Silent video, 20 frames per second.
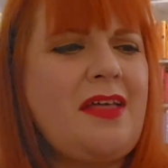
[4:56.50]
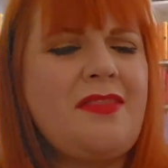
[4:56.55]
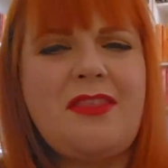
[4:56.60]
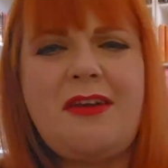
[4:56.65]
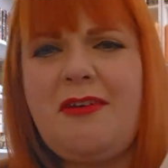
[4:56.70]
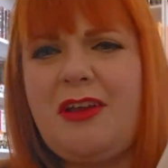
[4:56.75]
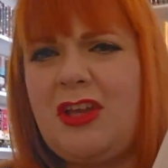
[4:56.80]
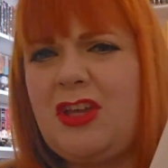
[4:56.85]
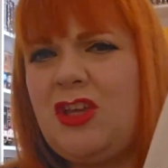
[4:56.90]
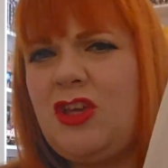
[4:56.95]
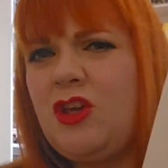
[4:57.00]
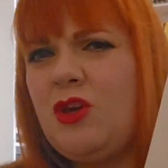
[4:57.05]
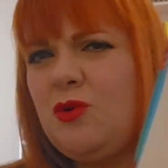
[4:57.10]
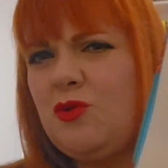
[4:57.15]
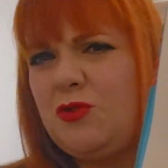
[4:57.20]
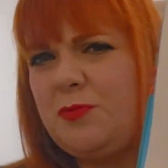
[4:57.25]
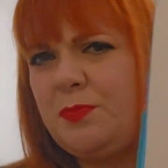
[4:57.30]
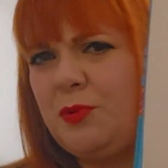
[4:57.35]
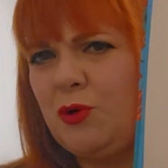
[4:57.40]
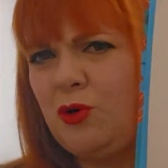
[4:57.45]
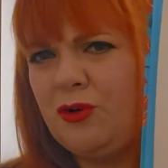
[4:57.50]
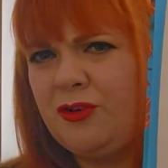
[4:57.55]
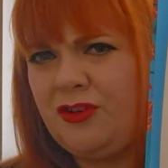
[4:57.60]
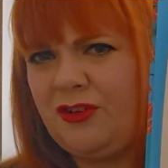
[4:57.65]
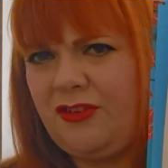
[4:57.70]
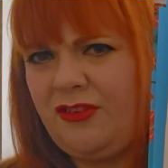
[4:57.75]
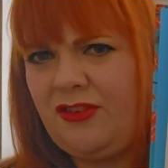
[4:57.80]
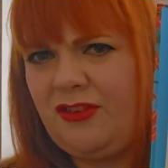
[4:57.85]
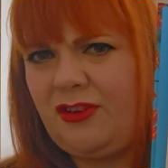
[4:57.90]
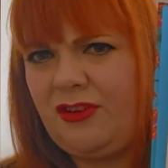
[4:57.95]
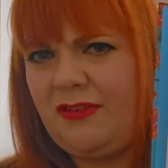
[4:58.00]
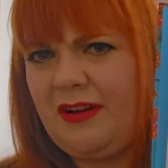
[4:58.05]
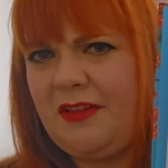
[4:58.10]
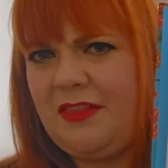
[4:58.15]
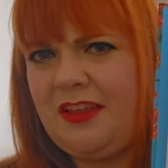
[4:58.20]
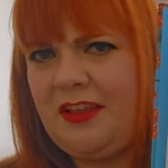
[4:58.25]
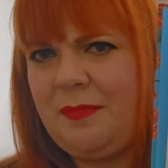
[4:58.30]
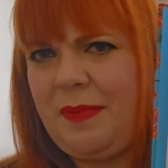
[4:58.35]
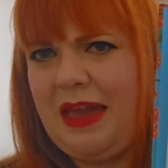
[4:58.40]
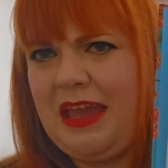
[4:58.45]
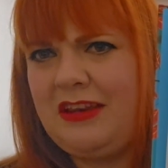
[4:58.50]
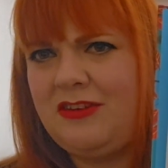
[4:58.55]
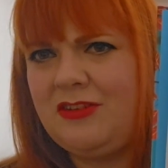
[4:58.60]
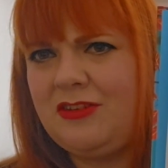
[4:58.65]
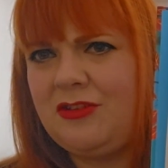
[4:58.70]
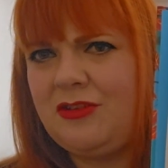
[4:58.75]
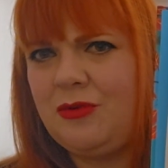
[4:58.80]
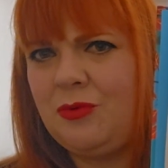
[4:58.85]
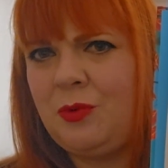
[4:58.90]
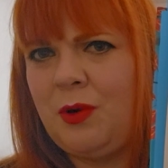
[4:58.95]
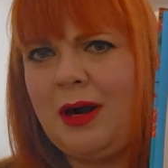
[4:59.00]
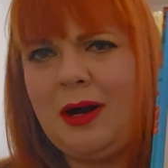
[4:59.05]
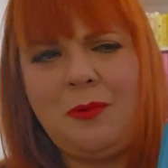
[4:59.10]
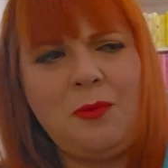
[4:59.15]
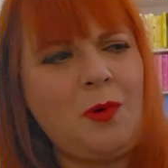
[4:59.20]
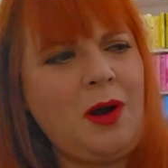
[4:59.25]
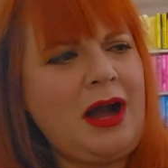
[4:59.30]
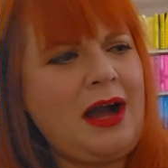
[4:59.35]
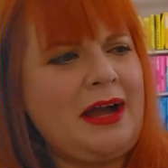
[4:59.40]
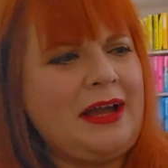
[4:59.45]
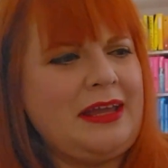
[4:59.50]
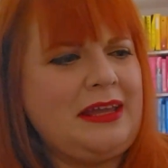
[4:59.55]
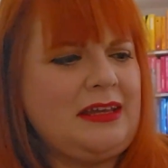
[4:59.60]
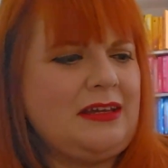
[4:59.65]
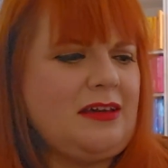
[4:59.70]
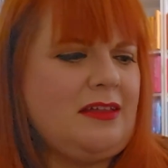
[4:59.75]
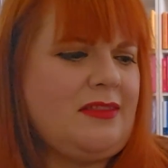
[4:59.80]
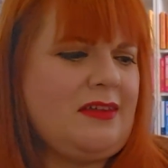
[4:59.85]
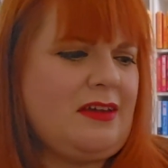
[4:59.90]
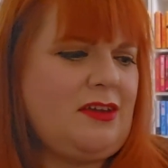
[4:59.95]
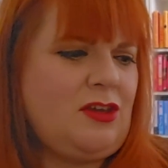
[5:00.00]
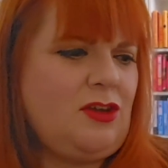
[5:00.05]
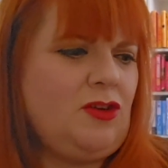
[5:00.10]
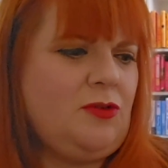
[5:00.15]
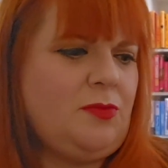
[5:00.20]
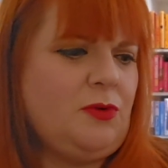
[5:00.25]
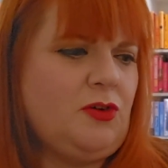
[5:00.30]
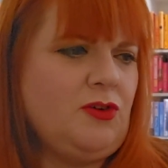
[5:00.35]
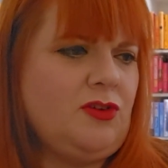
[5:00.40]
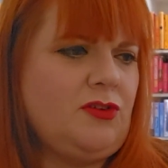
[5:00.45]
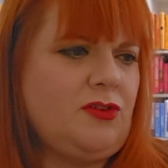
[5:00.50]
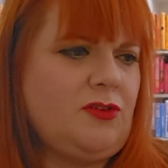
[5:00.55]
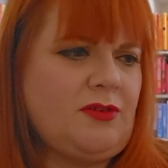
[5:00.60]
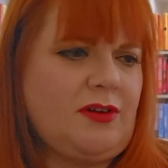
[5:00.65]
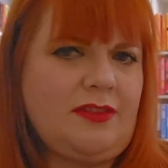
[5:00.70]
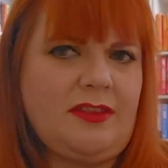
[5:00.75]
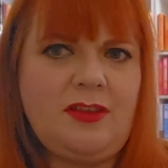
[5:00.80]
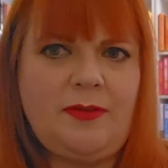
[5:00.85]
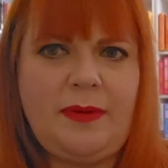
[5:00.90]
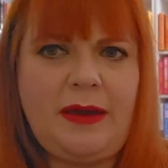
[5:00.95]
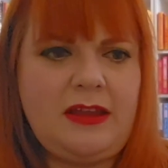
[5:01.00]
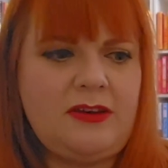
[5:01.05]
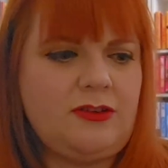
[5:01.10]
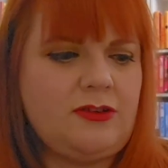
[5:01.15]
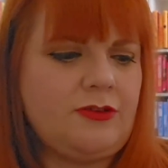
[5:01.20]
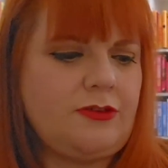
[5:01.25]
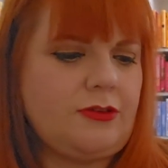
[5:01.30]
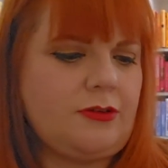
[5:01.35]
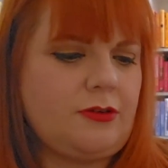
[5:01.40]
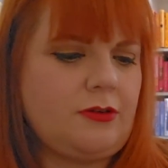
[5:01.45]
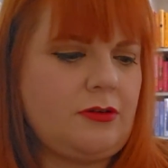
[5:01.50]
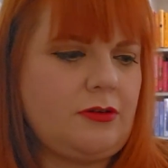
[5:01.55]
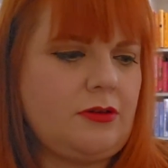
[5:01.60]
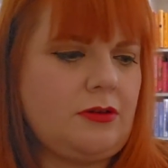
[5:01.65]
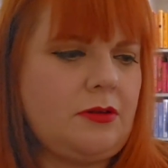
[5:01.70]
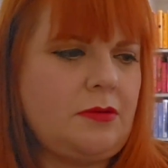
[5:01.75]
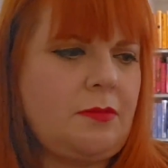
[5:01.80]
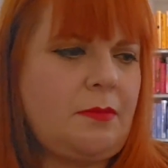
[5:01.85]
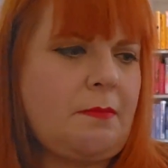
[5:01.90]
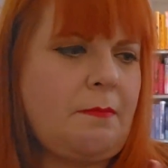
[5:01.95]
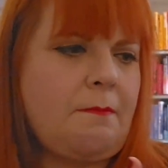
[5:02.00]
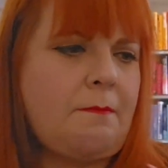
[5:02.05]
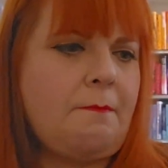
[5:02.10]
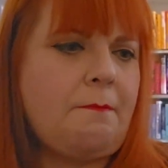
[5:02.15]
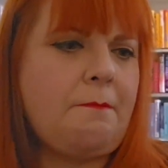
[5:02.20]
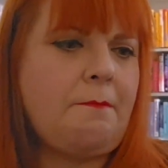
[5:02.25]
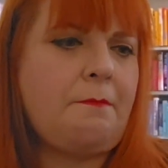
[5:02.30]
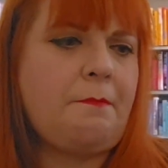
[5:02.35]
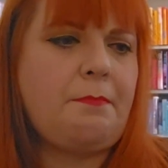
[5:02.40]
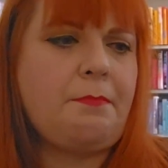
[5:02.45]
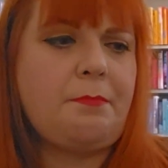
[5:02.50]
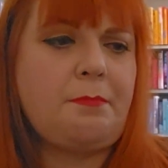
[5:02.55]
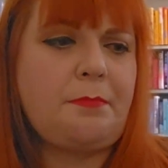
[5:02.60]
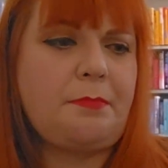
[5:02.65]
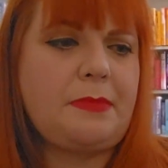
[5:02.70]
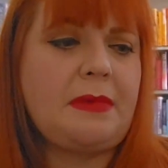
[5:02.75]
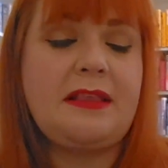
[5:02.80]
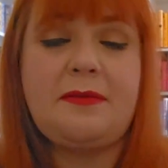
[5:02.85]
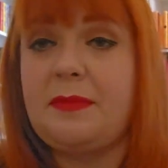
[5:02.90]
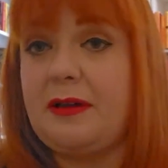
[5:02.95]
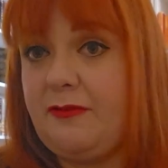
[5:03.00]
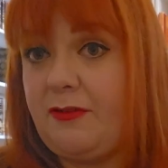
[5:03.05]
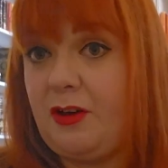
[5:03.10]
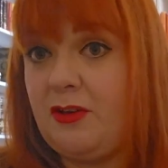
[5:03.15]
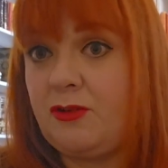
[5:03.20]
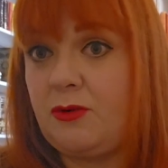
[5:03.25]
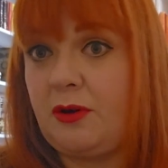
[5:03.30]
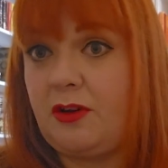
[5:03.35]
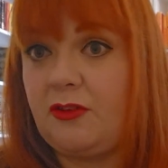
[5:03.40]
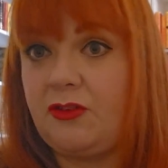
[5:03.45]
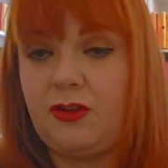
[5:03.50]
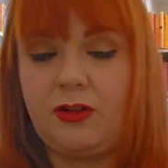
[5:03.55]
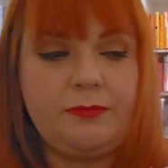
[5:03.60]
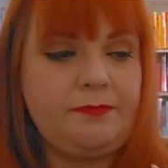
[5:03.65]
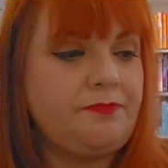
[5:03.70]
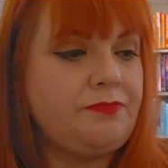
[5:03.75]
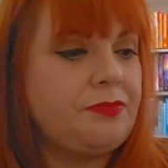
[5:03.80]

There are huge borders around these pages. Why are there huge borders around these pages? Is my first question.